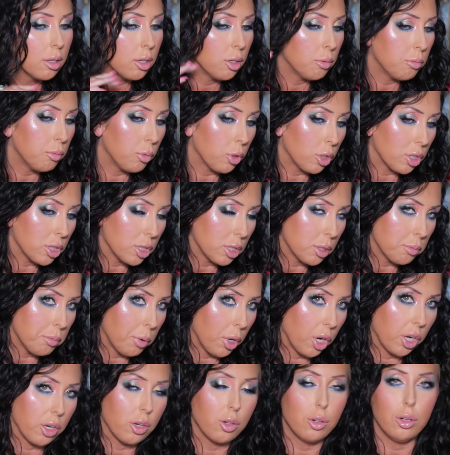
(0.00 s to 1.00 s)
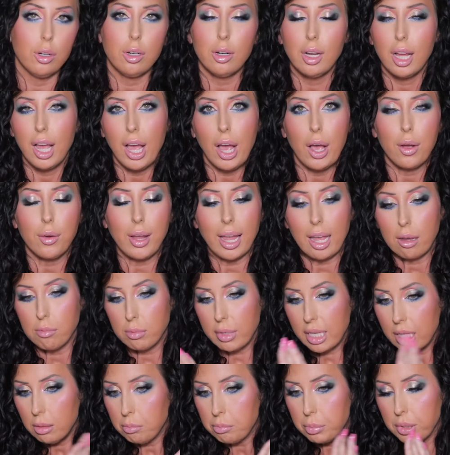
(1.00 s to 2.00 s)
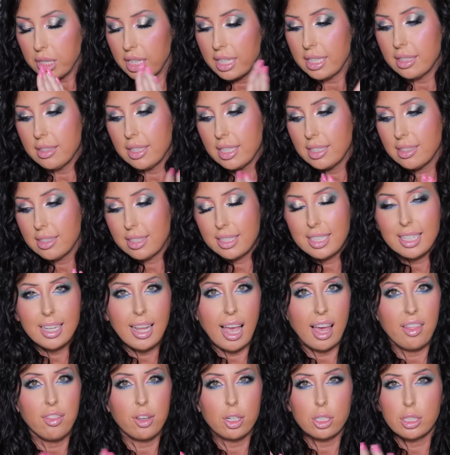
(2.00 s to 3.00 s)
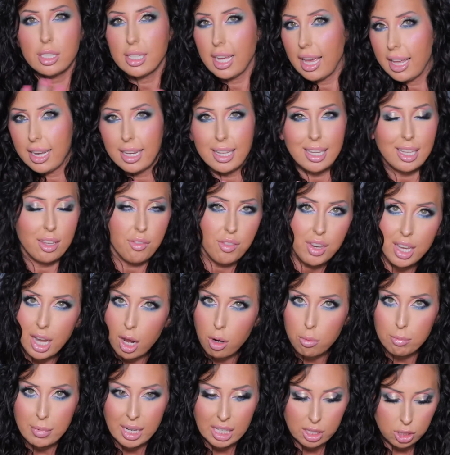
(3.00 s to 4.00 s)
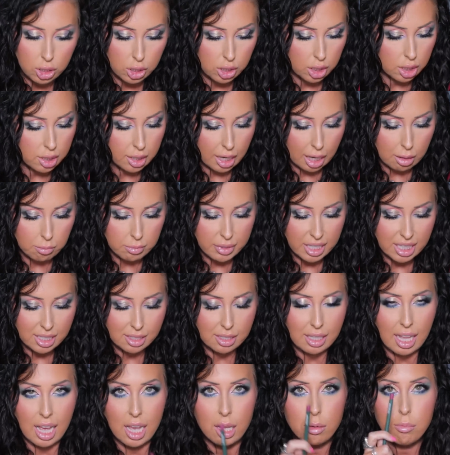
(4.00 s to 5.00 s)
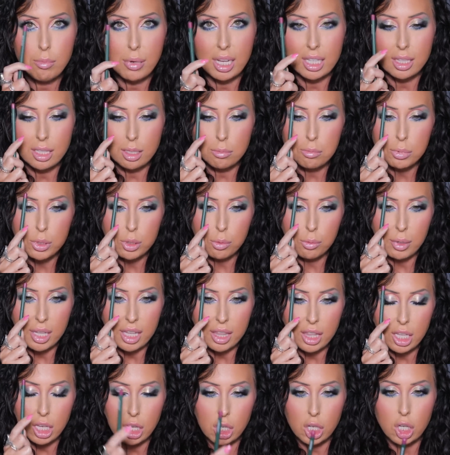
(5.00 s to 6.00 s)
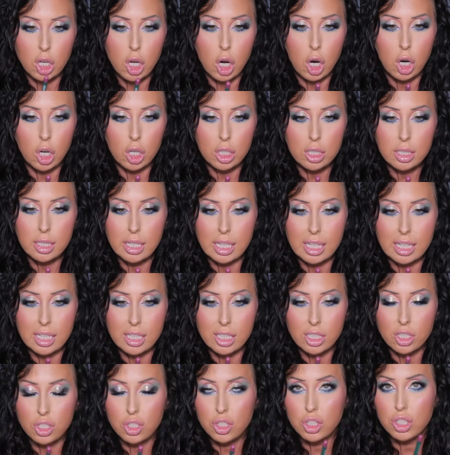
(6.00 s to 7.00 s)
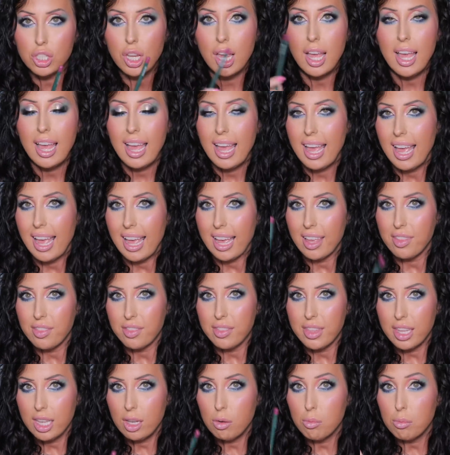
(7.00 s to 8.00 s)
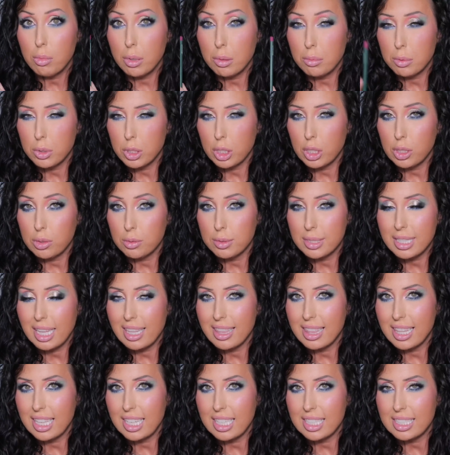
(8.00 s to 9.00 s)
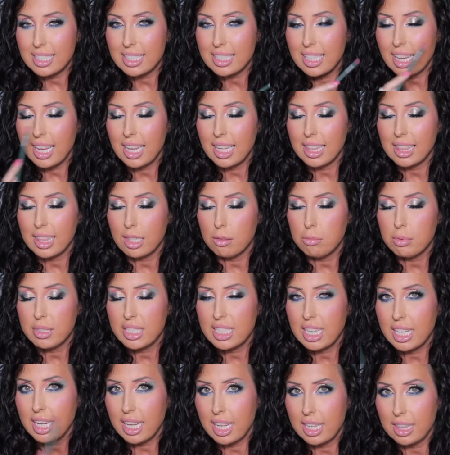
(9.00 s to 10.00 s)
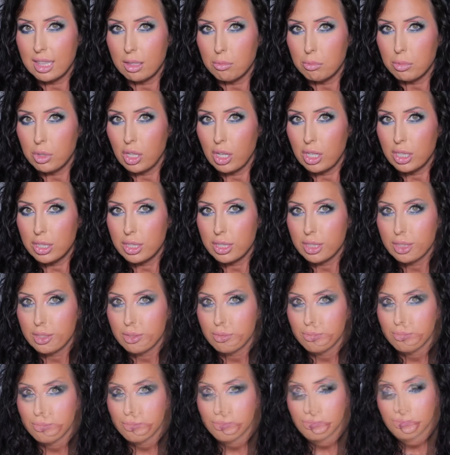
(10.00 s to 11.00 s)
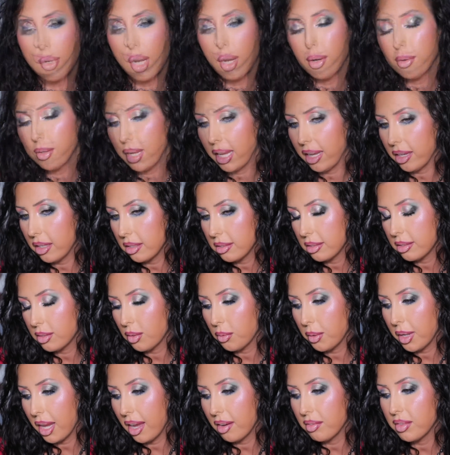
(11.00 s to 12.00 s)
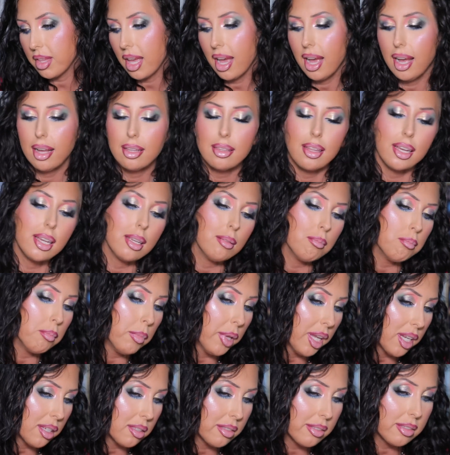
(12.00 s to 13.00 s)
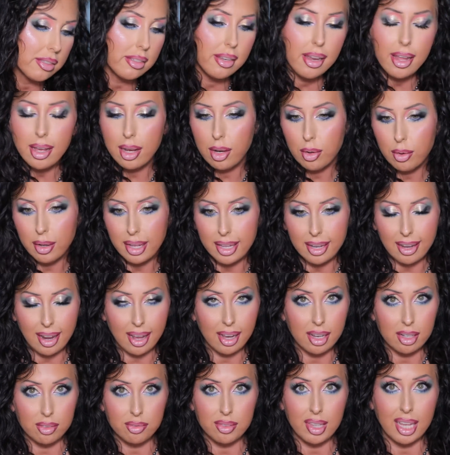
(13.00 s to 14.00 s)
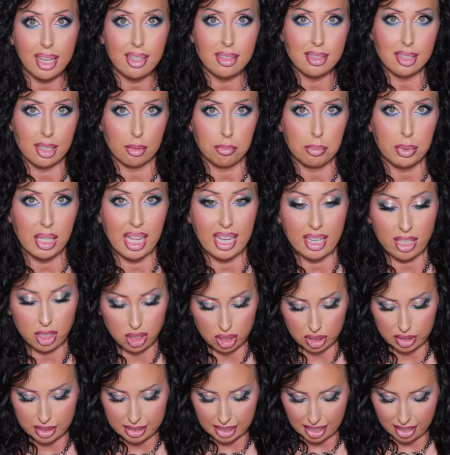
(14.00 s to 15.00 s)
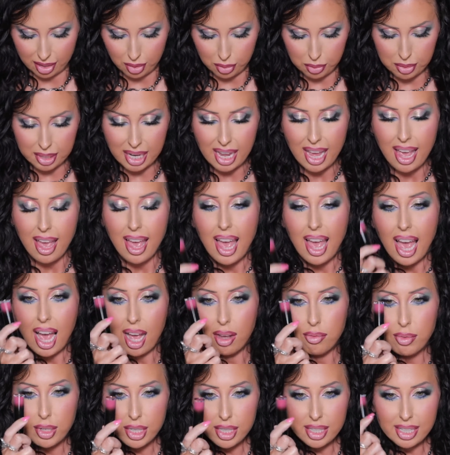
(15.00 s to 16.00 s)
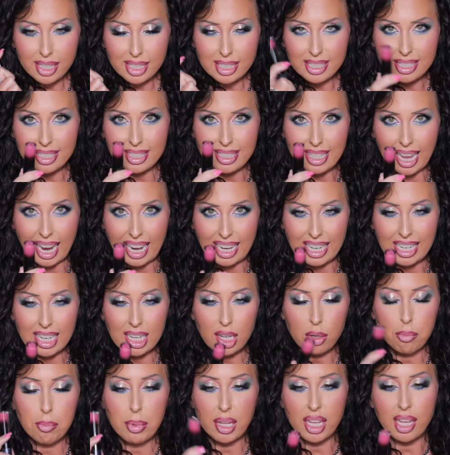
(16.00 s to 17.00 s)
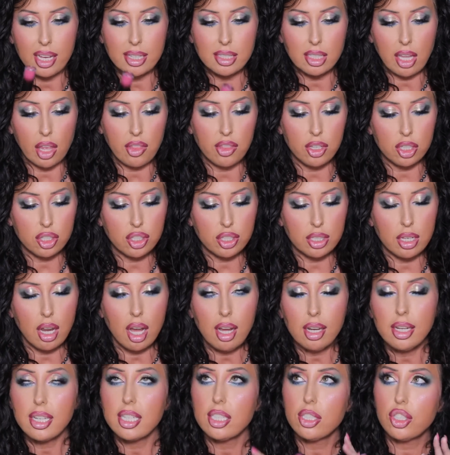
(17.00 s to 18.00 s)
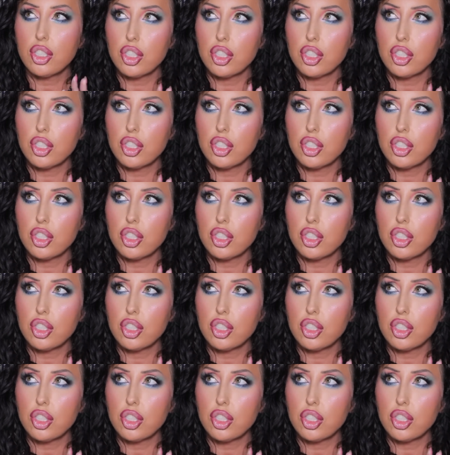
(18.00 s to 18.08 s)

more sparkle. Okay, I'm gonna blend these together to kind of even out my look. I'm gonna line my lips with Carnage, and then we will use these lipstick and lip gloss. Okay, so we have the highlight mixed now, and I have that lip liner down. I'm very excited because there's not a